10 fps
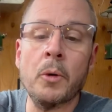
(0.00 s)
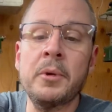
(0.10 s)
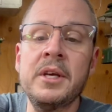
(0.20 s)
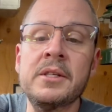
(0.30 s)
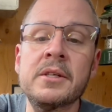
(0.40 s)

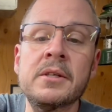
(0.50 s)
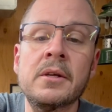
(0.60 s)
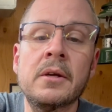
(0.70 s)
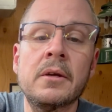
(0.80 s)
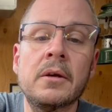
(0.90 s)
pieces
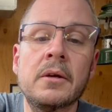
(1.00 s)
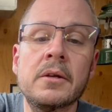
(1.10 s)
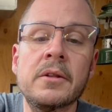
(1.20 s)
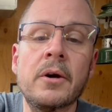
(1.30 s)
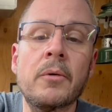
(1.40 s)

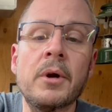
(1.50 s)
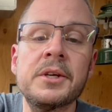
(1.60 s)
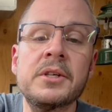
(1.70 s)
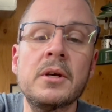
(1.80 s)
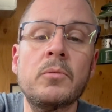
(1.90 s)
that are
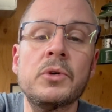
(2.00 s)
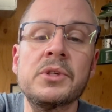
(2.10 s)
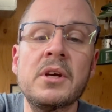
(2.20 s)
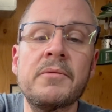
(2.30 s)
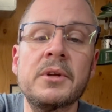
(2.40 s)
rusty, and we'll
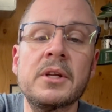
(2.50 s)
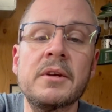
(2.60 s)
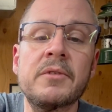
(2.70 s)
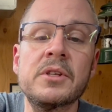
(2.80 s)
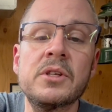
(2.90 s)
see if
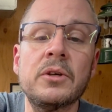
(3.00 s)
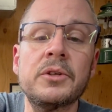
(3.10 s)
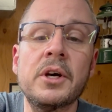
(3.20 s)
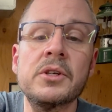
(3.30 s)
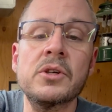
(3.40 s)
it still
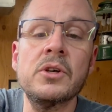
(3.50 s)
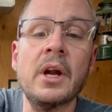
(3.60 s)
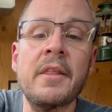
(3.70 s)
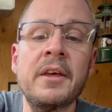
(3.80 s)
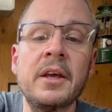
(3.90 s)
does good.
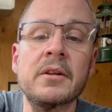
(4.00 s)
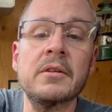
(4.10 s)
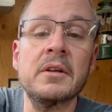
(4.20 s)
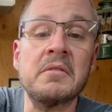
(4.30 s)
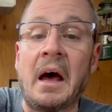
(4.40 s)
I think
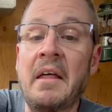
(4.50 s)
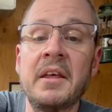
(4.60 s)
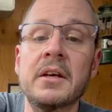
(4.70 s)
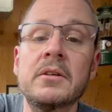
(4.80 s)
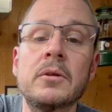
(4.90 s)

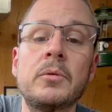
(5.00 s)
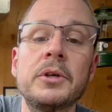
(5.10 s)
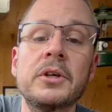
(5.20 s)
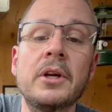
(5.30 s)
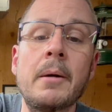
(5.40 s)
it did really
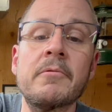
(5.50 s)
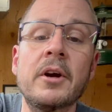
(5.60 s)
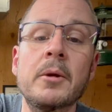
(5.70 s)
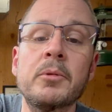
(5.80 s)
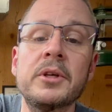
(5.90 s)
good. I'm
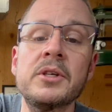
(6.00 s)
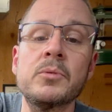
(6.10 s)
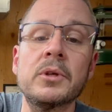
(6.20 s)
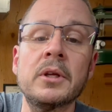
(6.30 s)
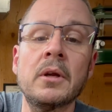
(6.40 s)
very pleased
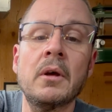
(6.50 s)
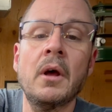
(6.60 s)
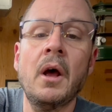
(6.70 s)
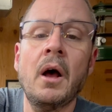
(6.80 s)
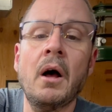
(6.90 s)
with it.
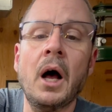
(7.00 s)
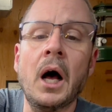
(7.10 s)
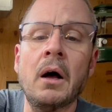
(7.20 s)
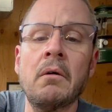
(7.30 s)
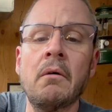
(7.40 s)

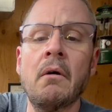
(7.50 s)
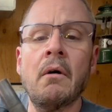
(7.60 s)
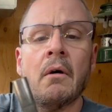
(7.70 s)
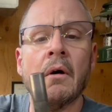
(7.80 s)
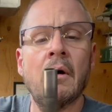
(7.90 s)
Uh,
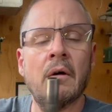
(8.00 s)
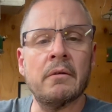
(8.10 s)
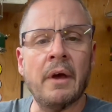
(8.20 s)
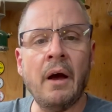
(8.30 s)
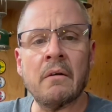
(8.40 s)

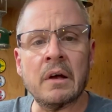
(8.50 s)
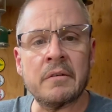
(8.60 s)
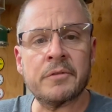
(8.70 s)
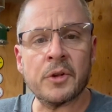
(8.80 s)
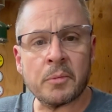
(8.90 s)
yeah, and
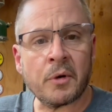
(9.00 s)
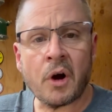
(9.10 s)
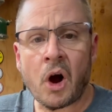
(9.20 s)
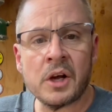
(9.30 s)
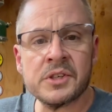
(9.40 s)
for the
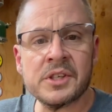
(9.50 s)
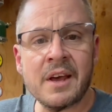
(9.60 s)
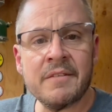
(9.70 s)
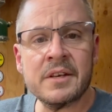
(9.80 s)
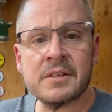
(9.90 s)
cost
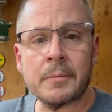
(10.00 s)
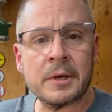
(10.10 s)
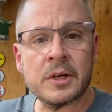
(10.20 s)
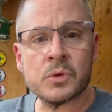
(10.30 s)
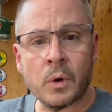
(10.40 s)
savings, I mean,
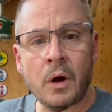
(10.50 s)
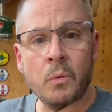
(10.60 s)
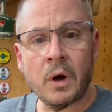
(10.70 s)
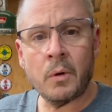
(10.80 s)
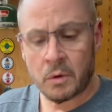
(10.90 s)
it's well
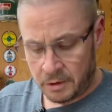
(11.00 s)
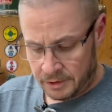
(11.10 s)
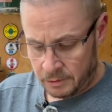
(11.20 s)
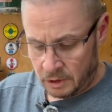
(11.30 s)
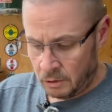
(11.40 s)
worth
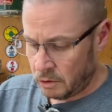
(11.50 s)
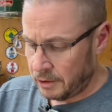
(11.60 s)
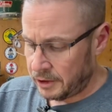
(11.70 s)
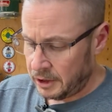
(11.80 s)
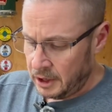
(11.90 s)
it. Well worth it.